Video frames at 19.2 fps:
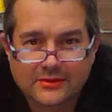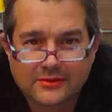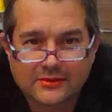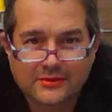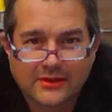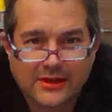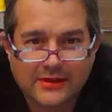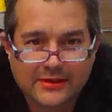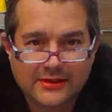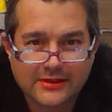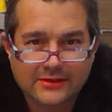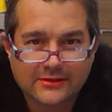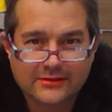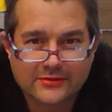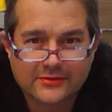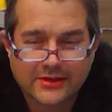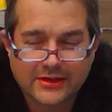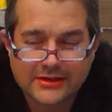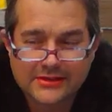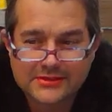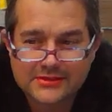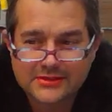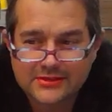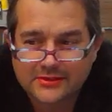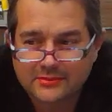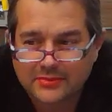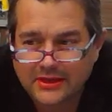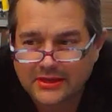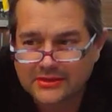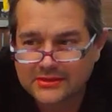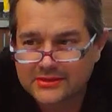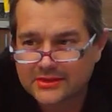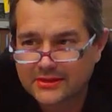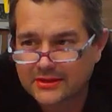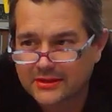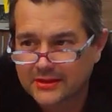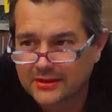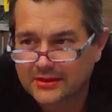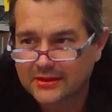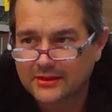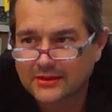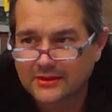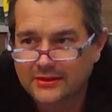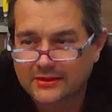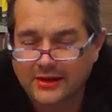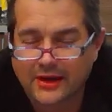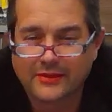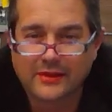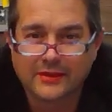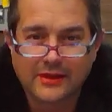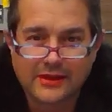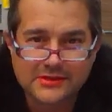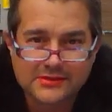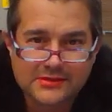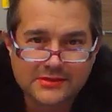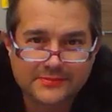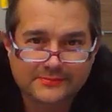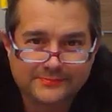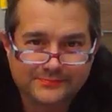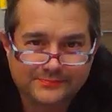slightly ill-advised, but nonetheless.